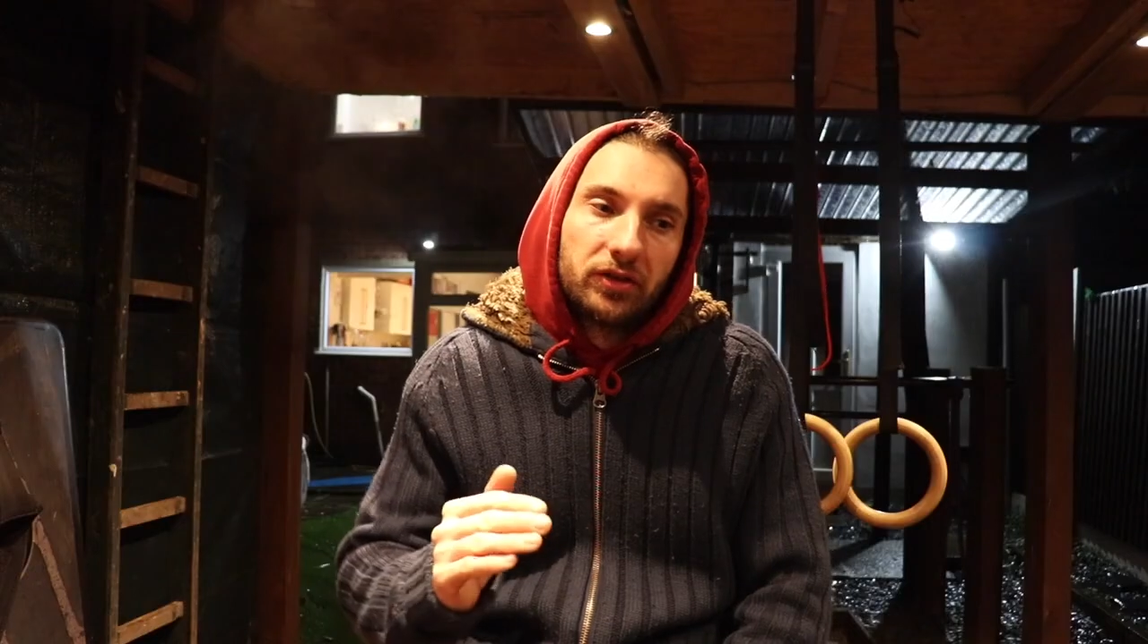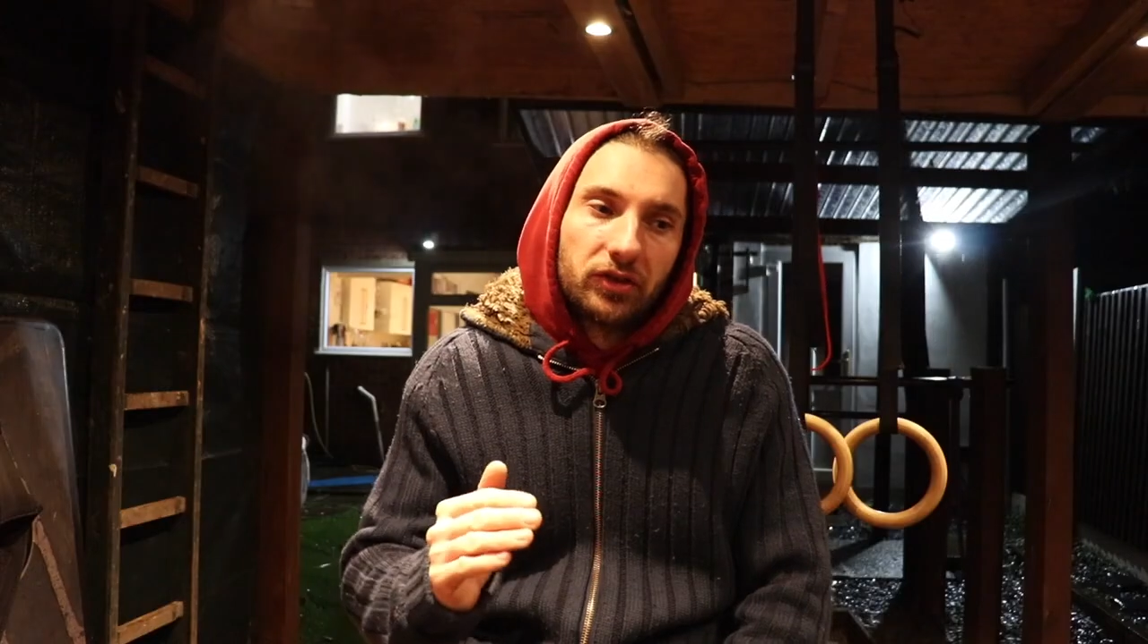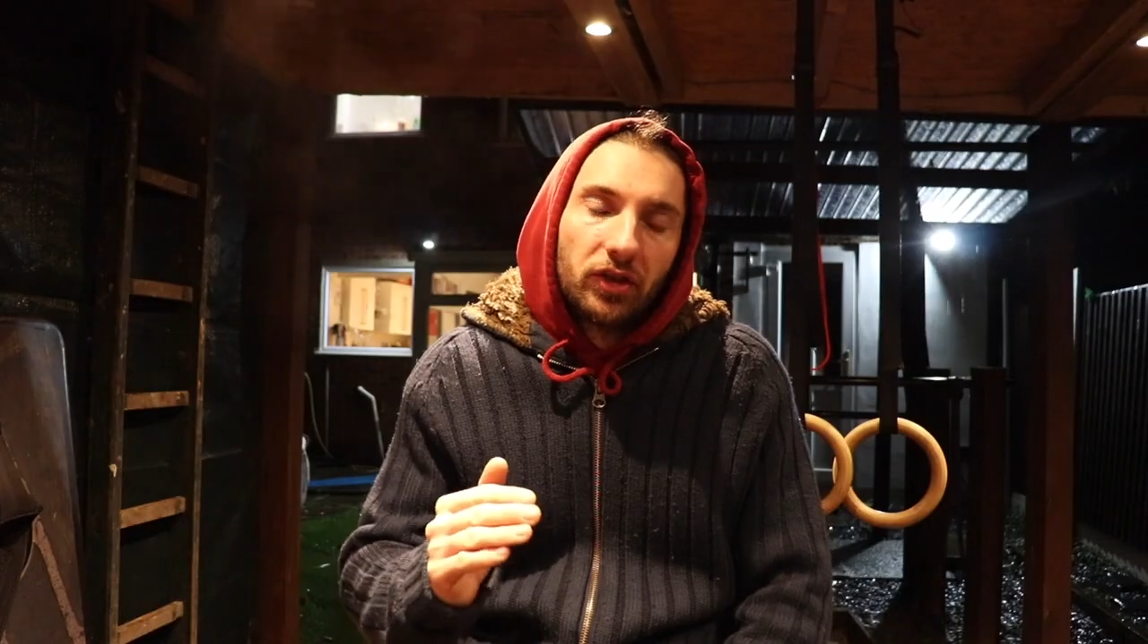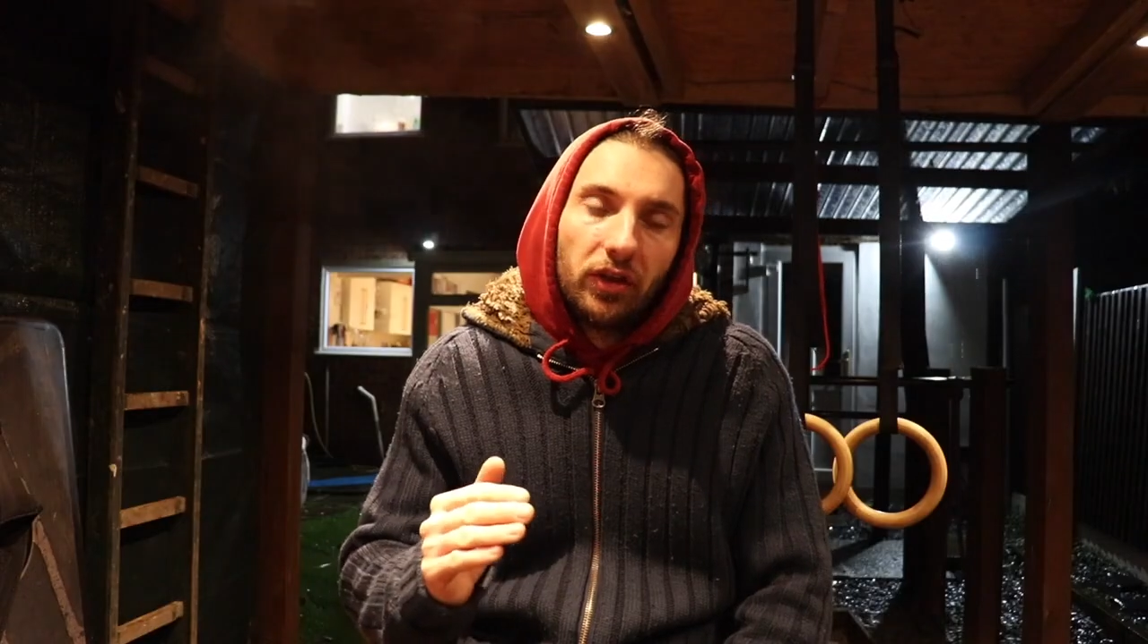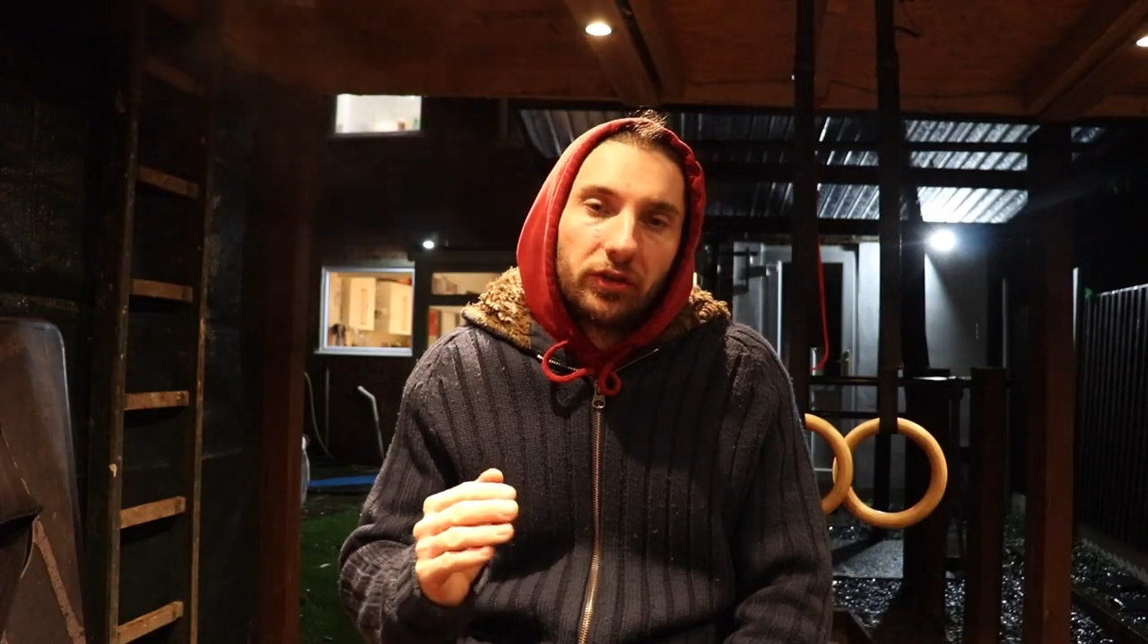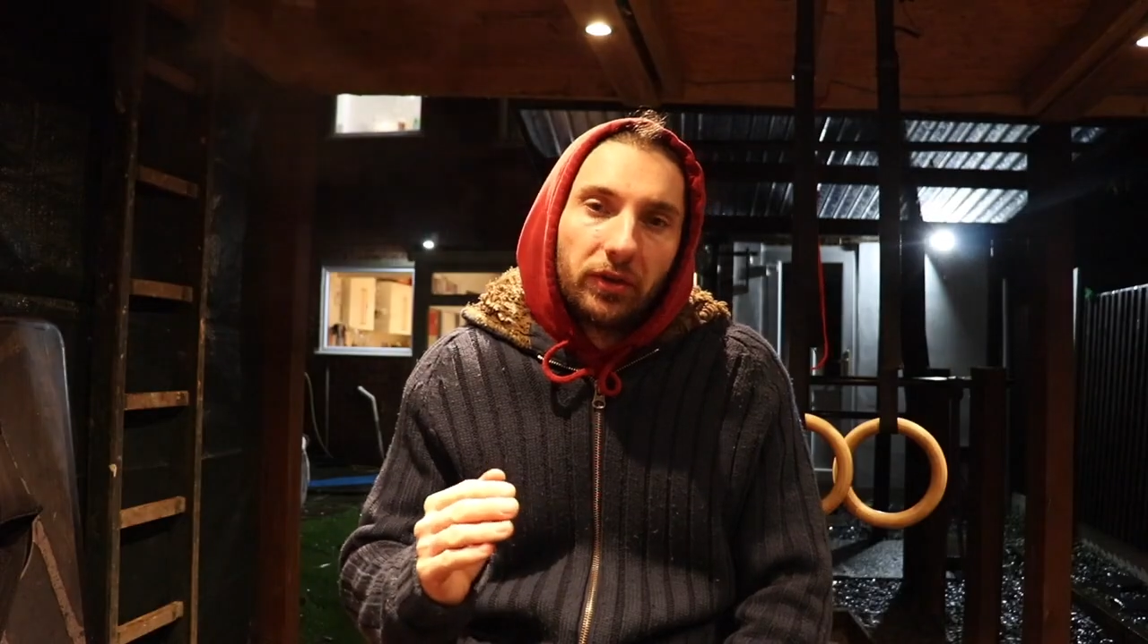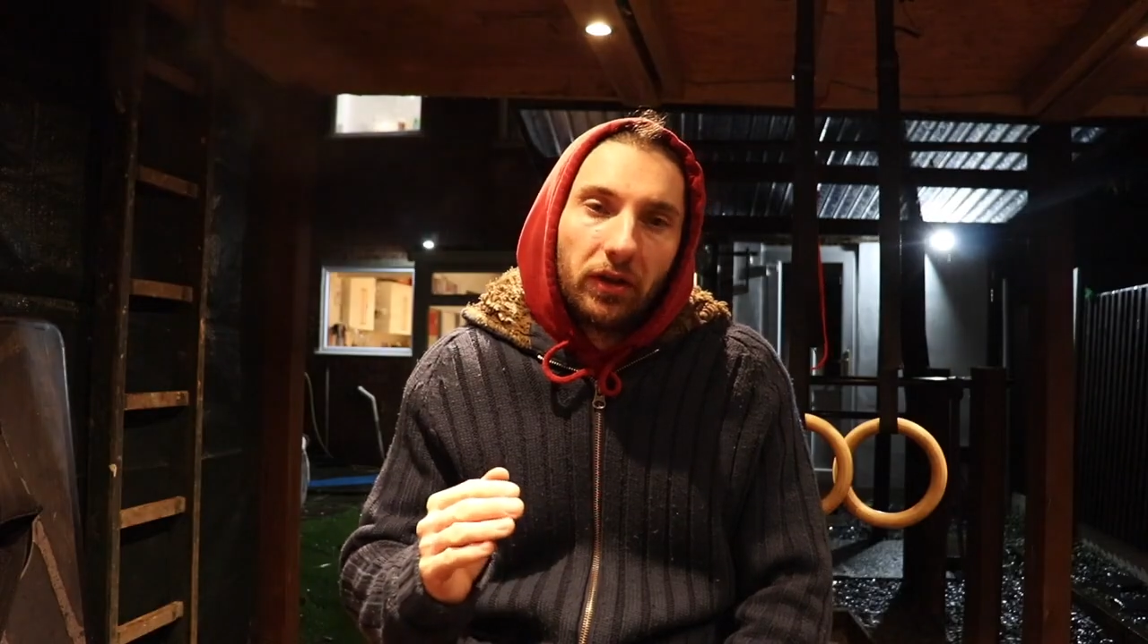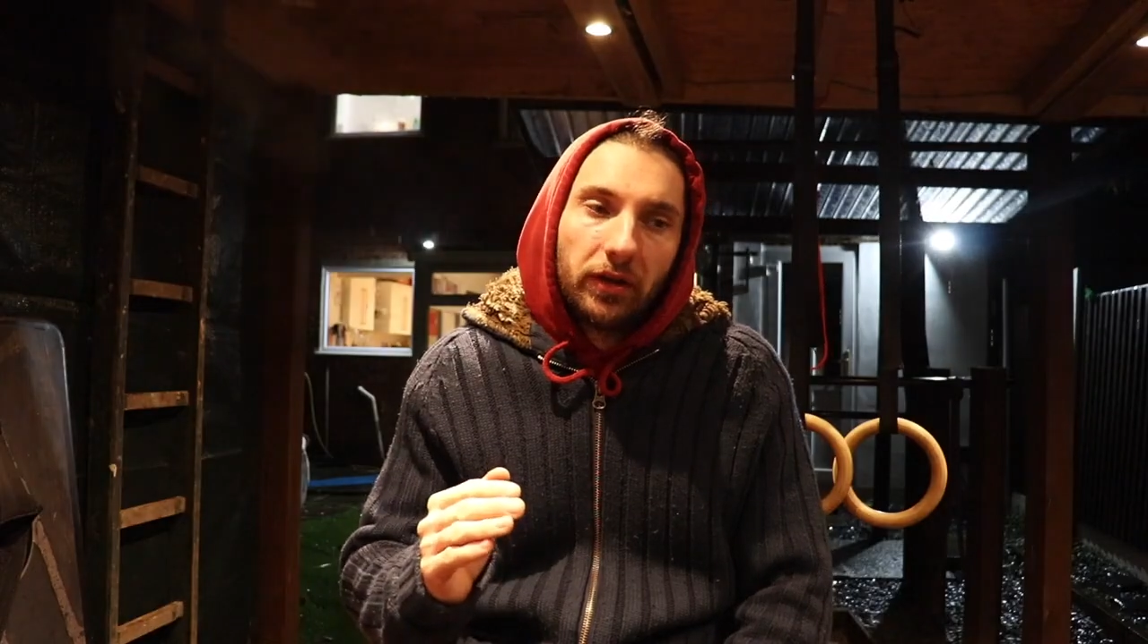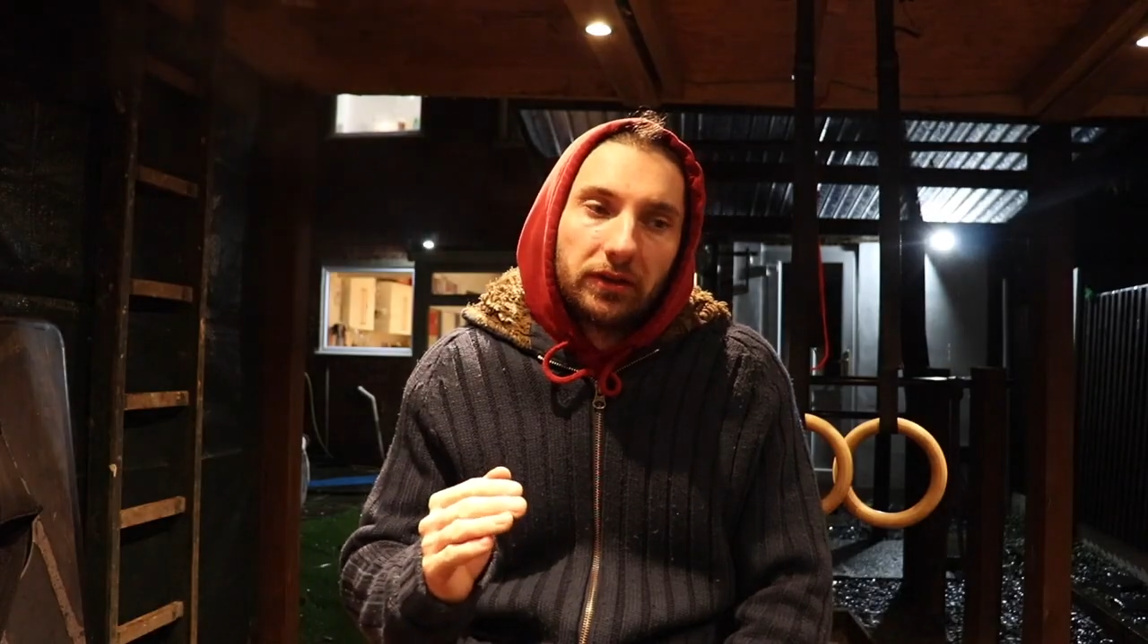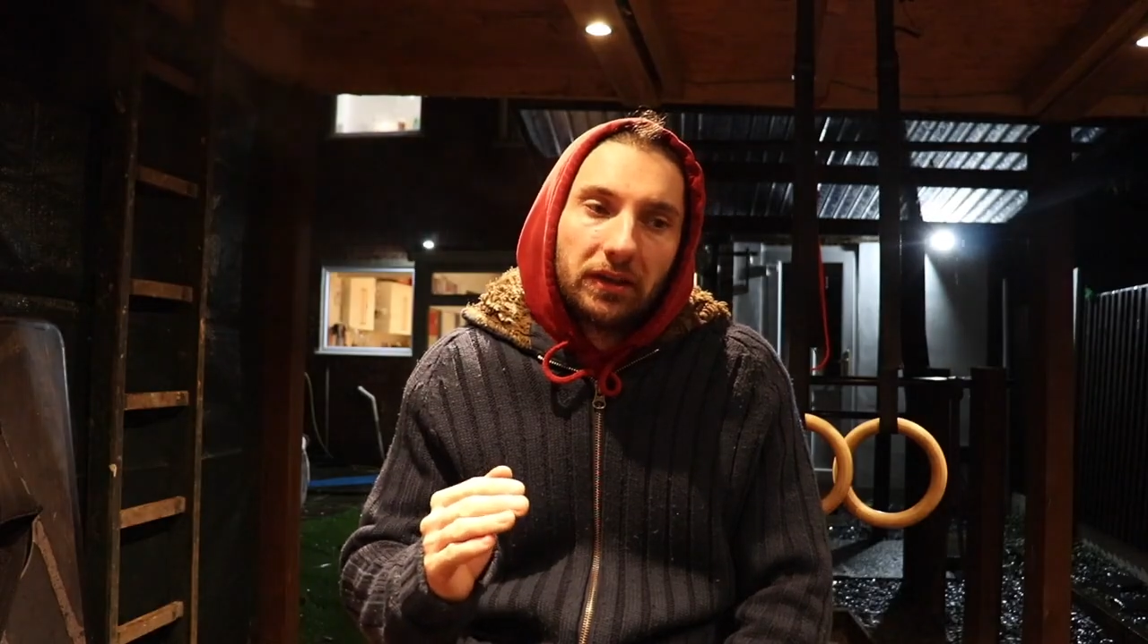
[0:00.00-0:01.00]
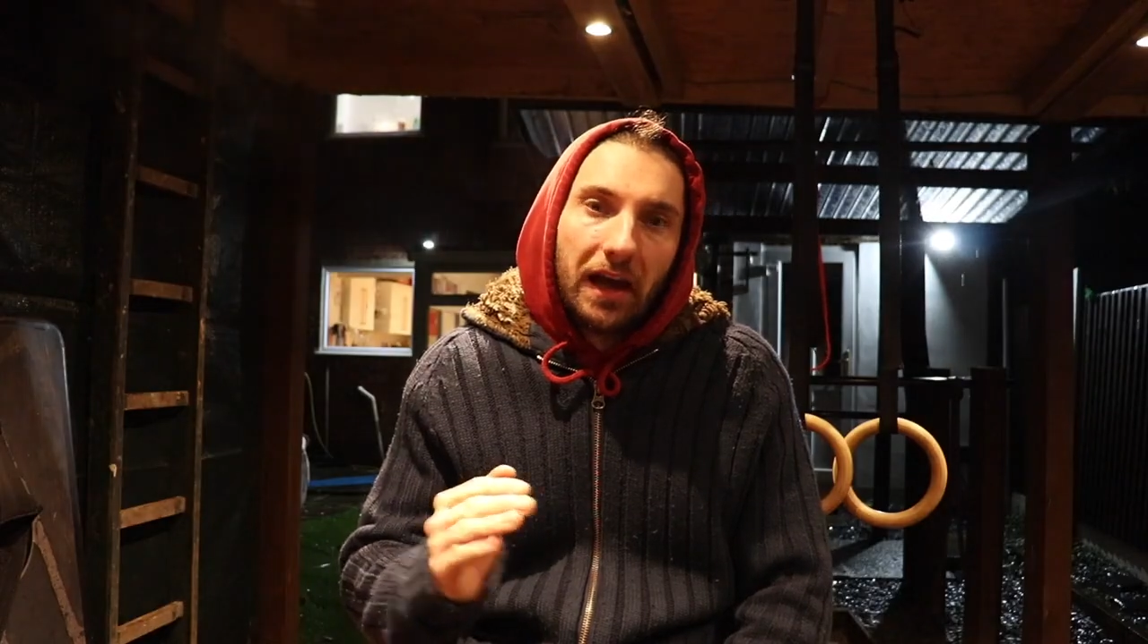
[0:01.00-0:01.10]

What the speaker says: to start doing like